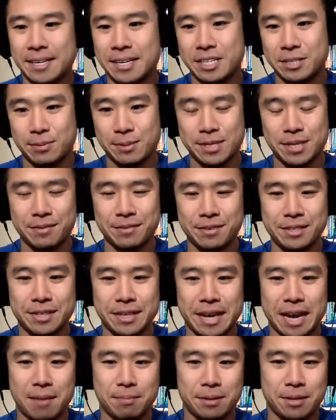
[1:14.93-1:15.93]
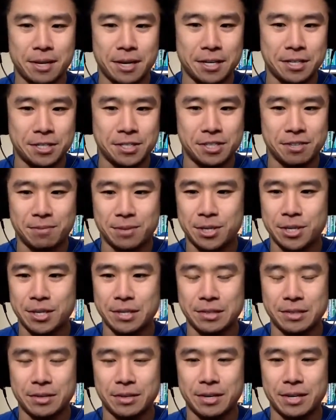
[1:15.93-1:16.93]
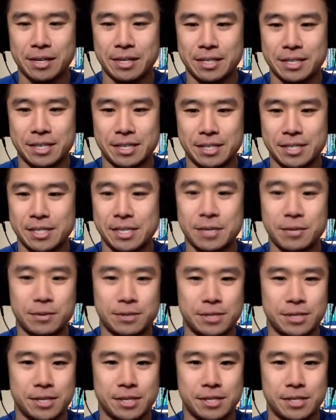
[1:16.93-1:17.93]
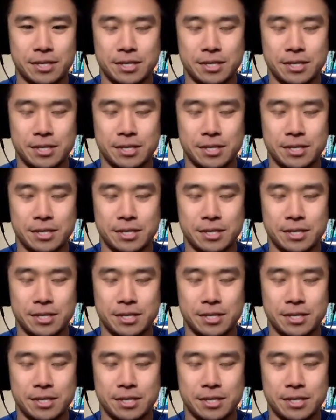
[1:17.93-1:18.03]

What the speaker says: specifically applications of machine learning to sequences.